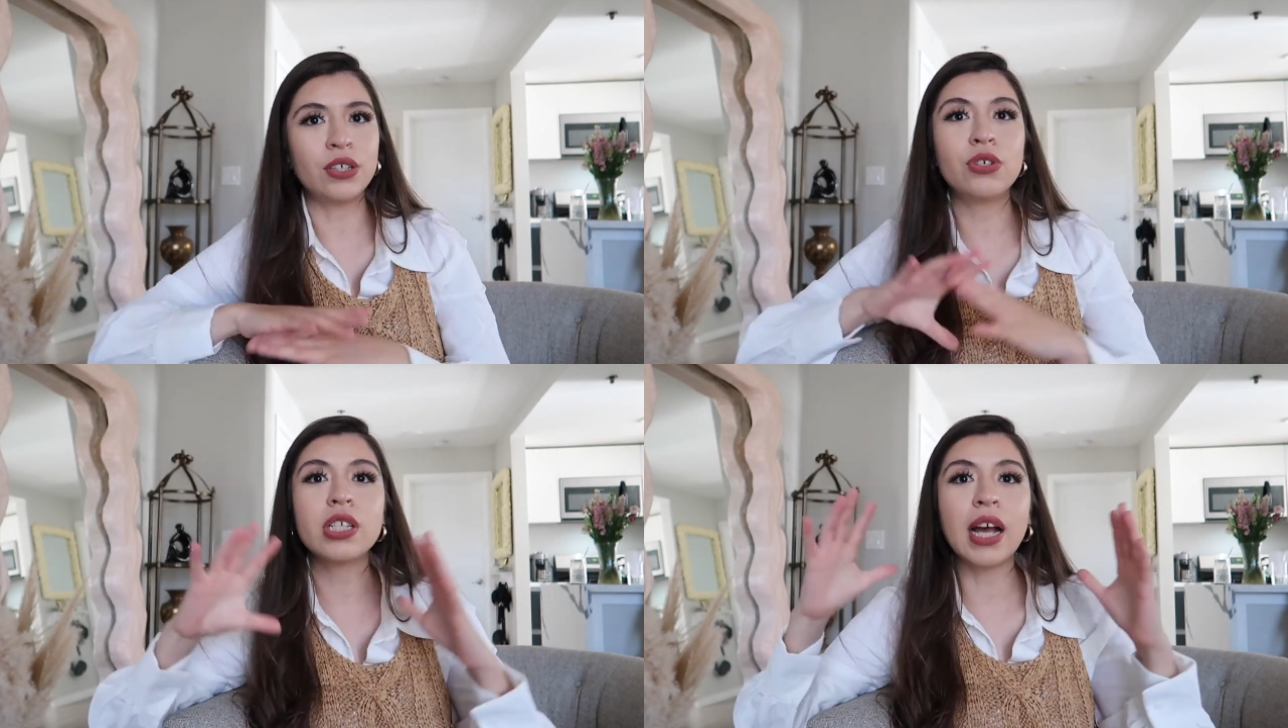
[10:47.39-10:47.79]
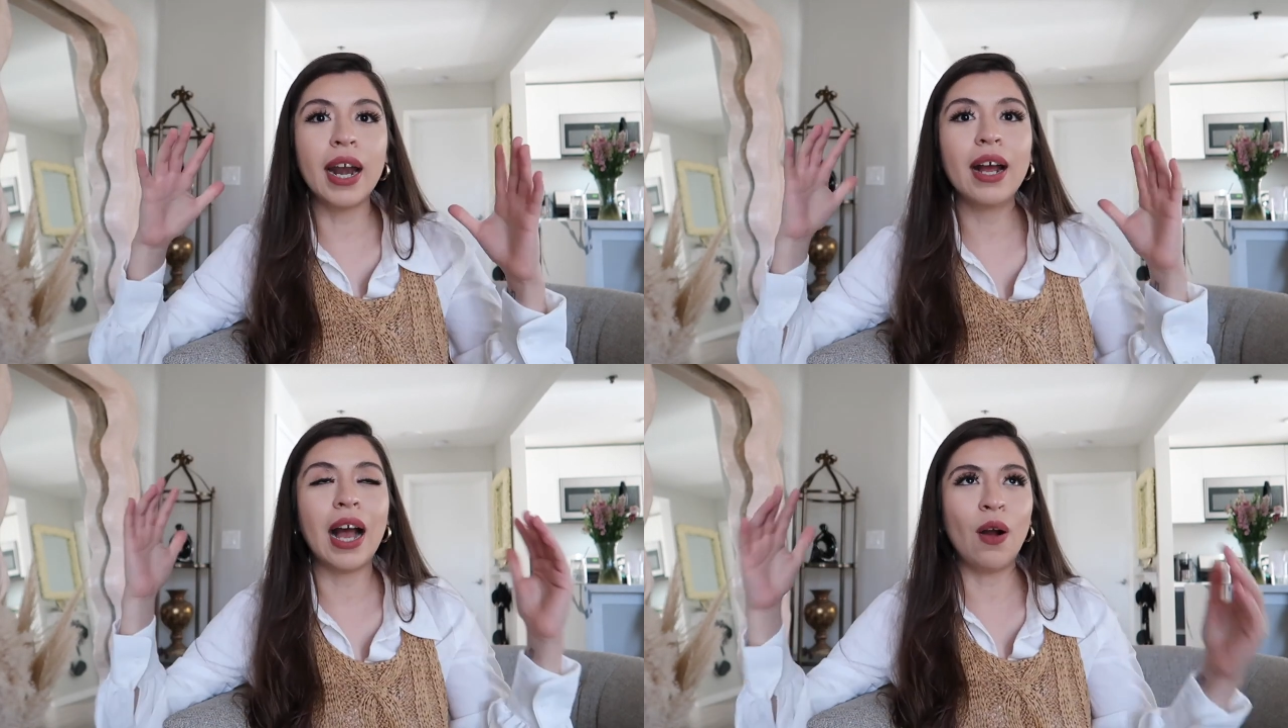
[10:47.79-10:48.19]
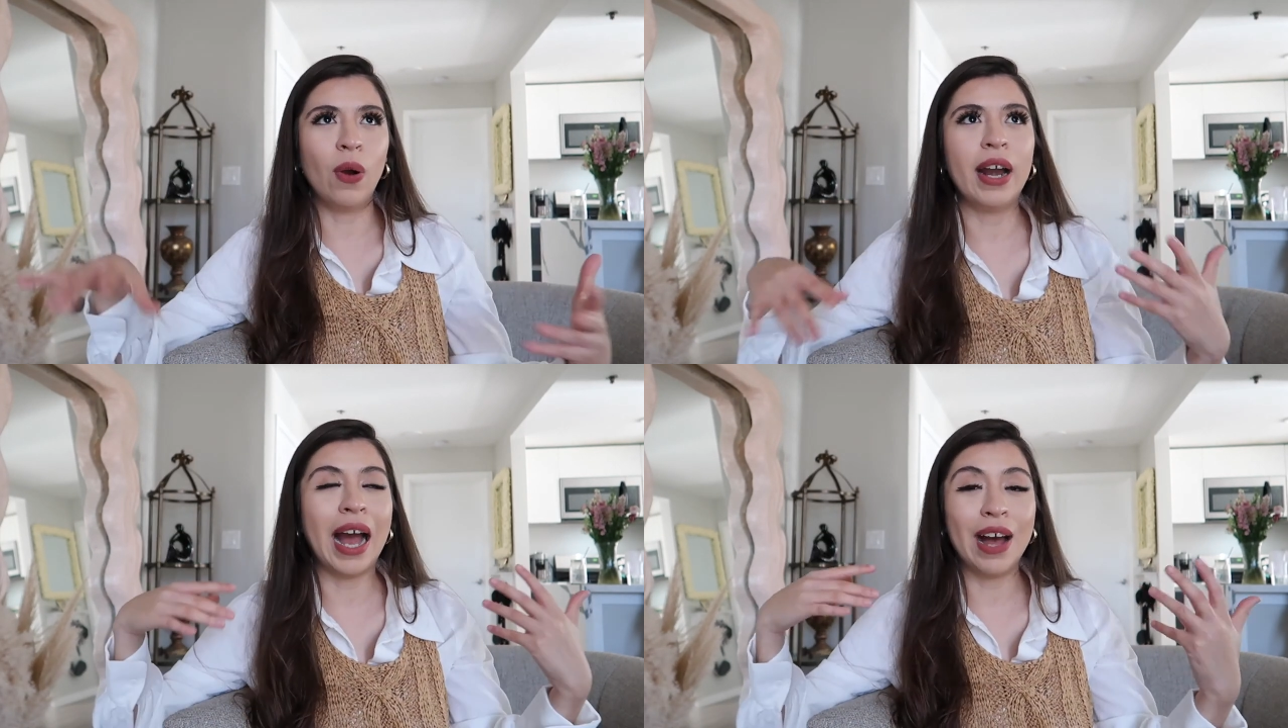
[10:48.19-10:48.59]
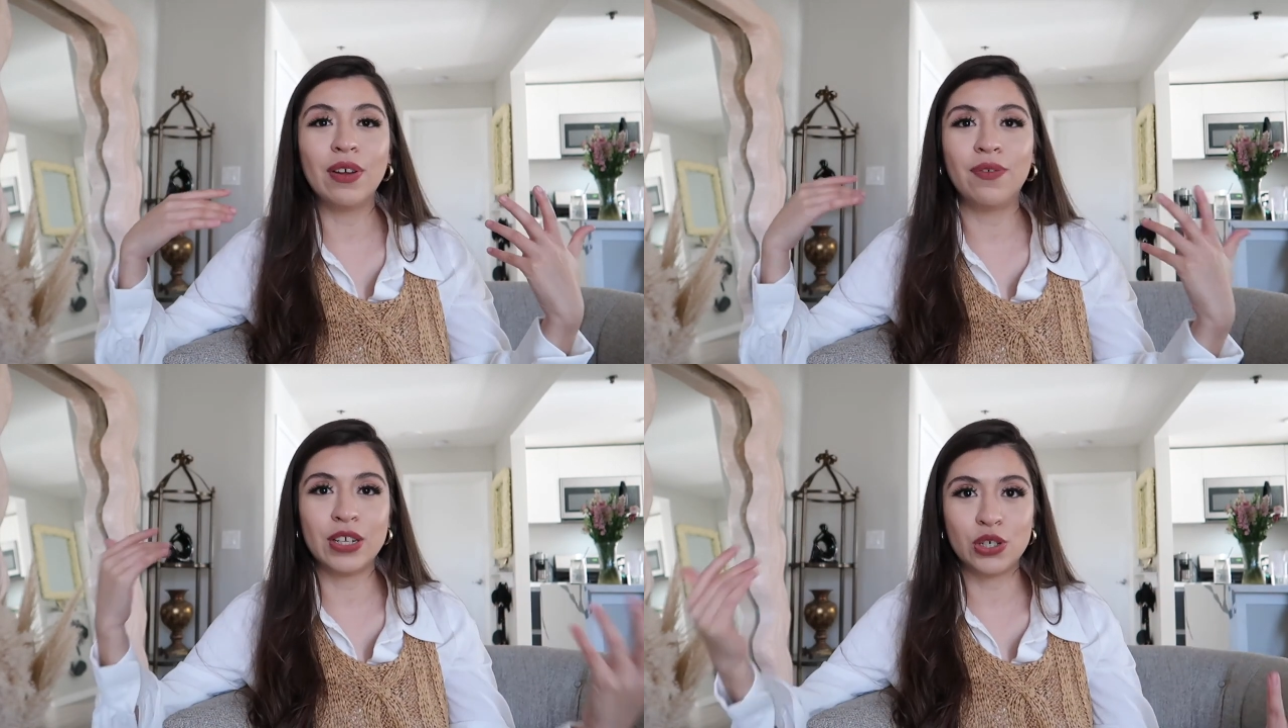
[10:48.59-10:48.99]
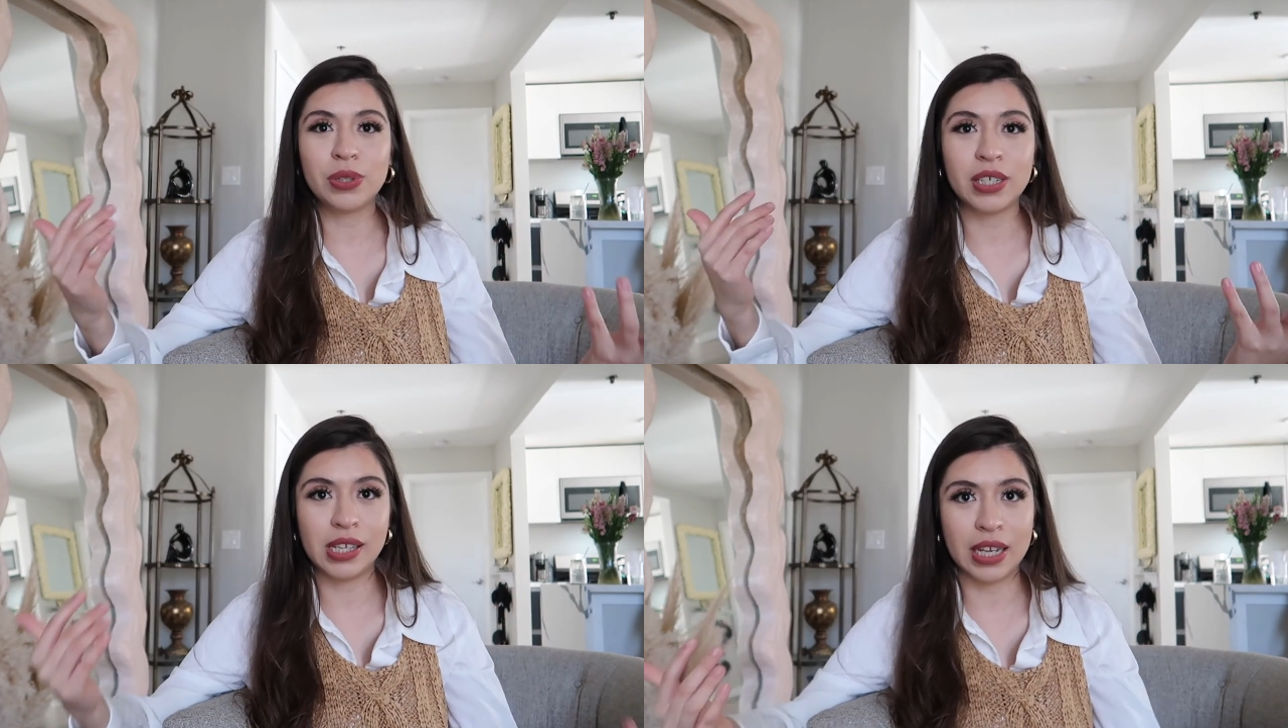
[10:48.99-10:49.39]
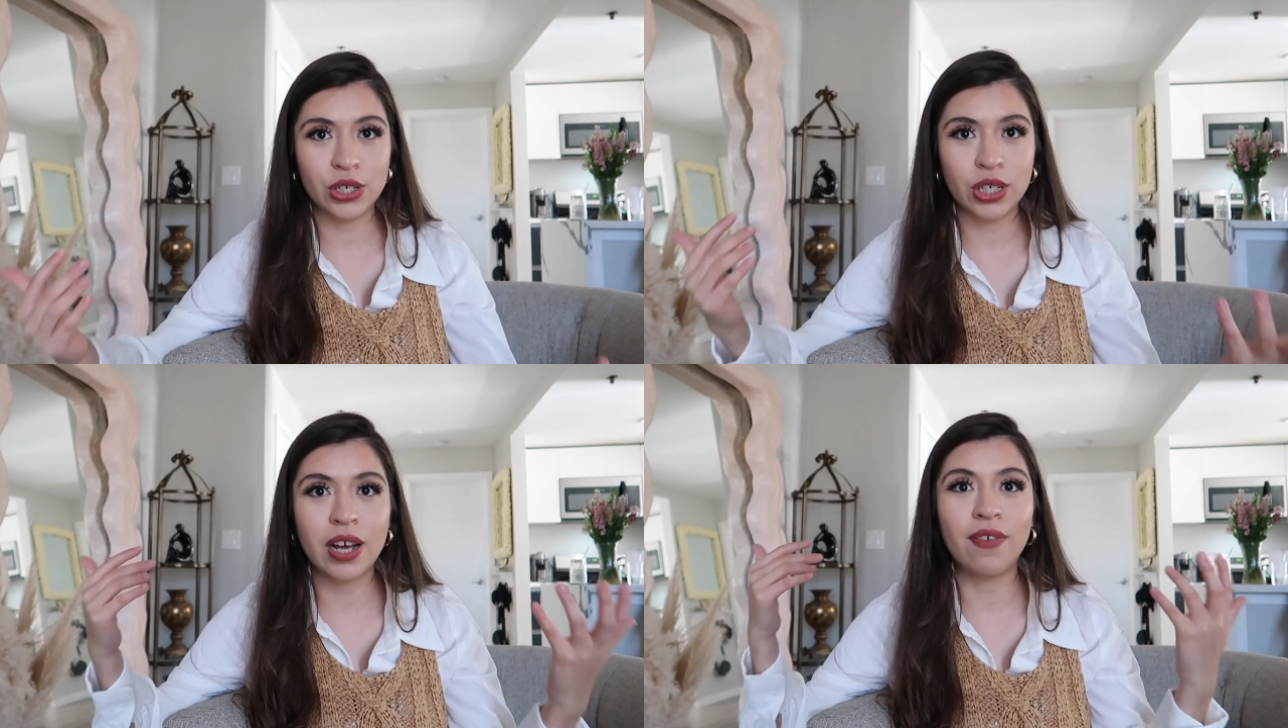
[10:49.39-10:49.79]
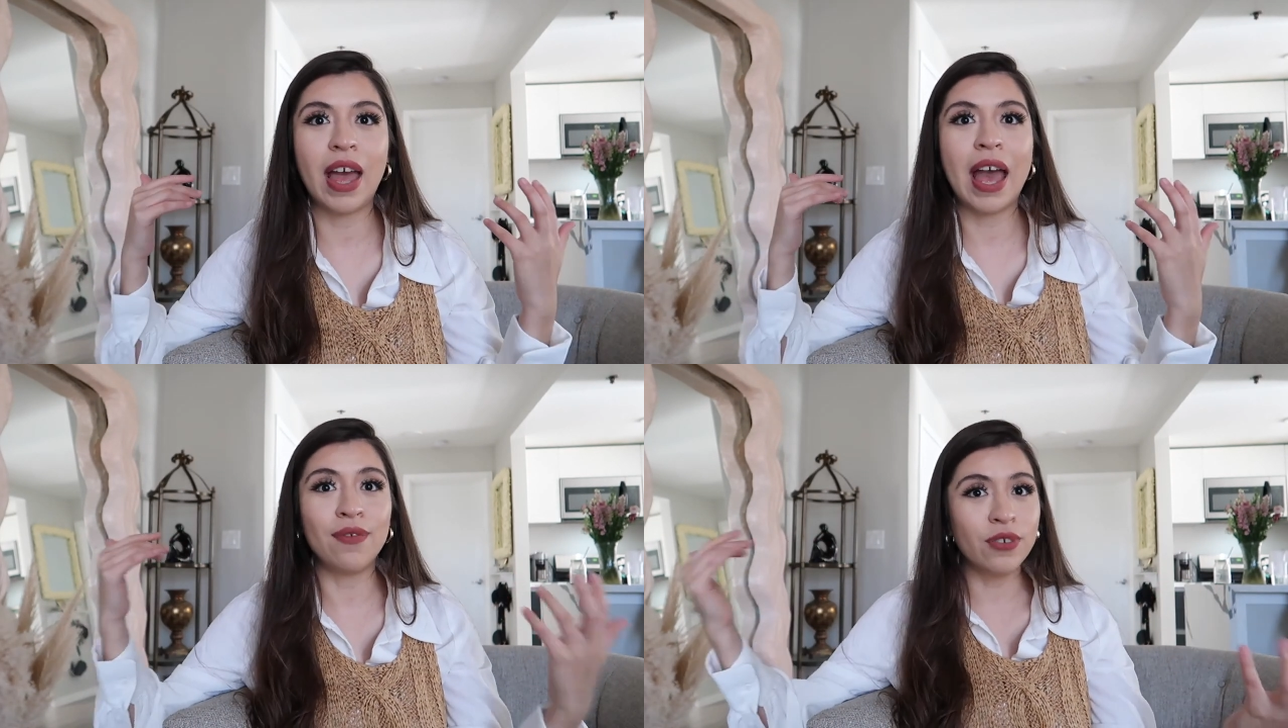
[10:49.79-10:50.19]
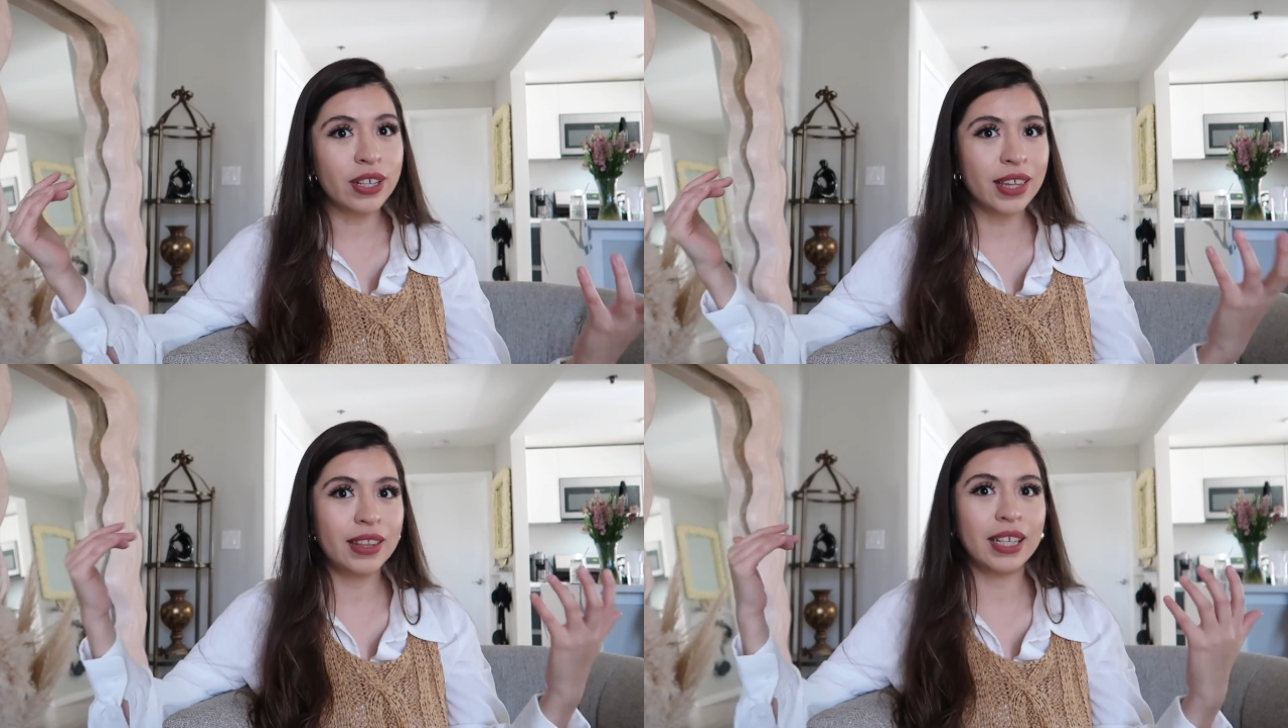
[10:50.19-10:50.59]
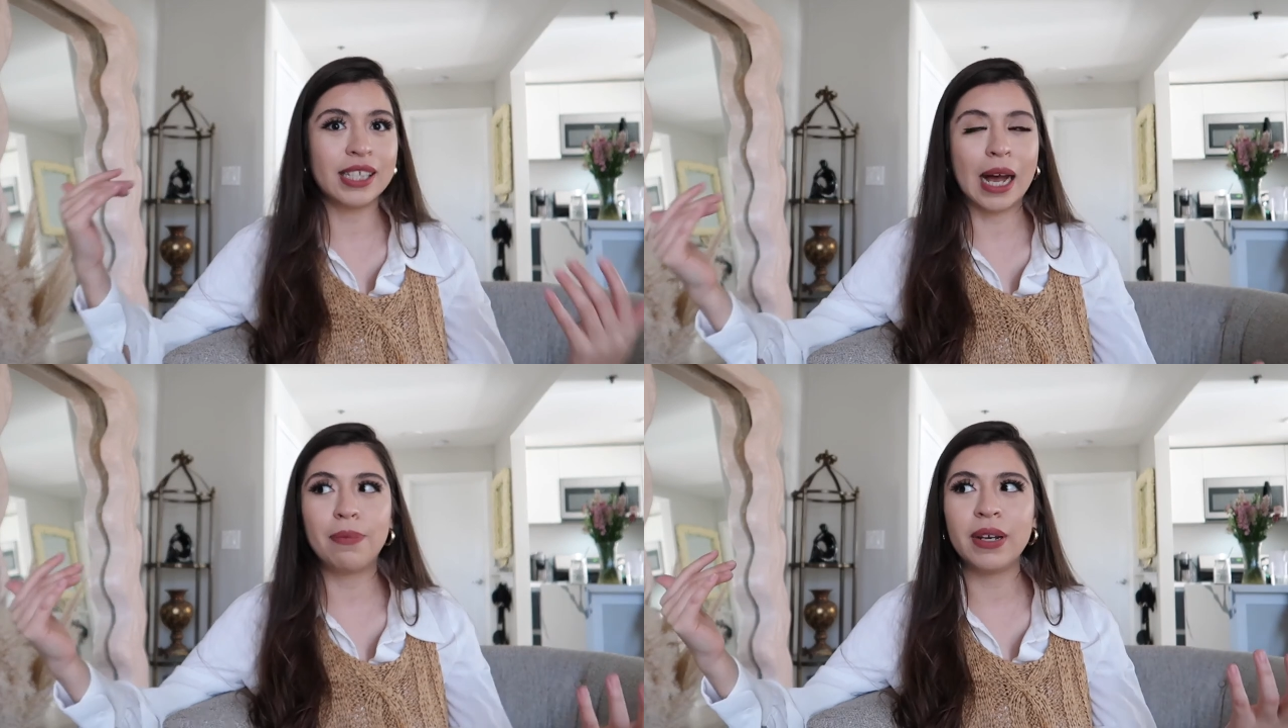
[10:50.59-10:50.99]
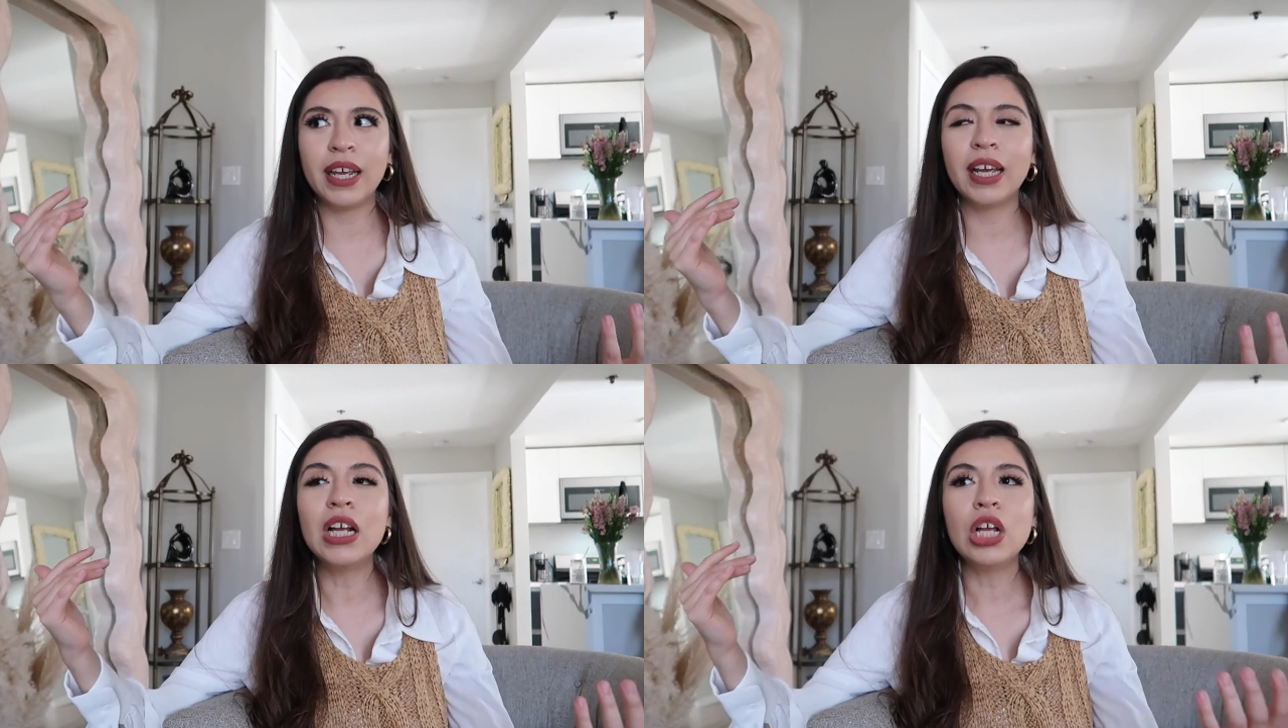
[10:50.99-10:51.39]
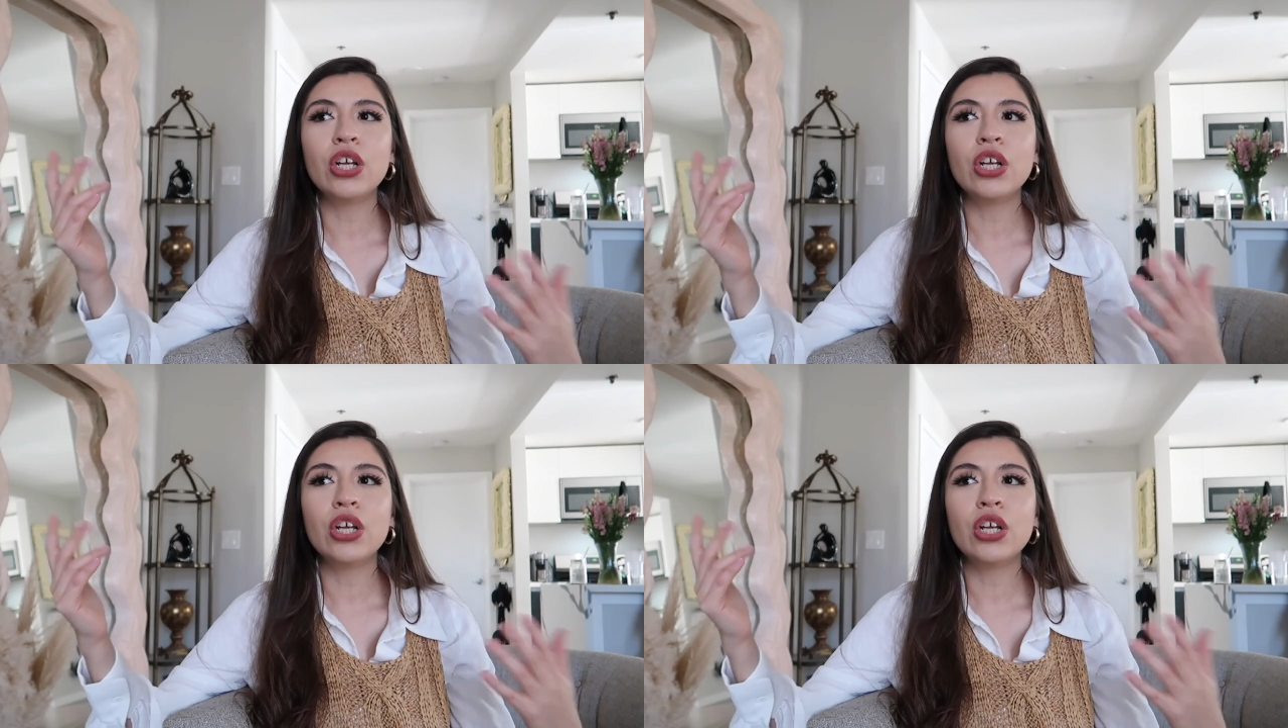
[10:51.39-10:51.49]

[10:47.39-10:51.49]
You just kinda wanna have a visualization of everything that's happening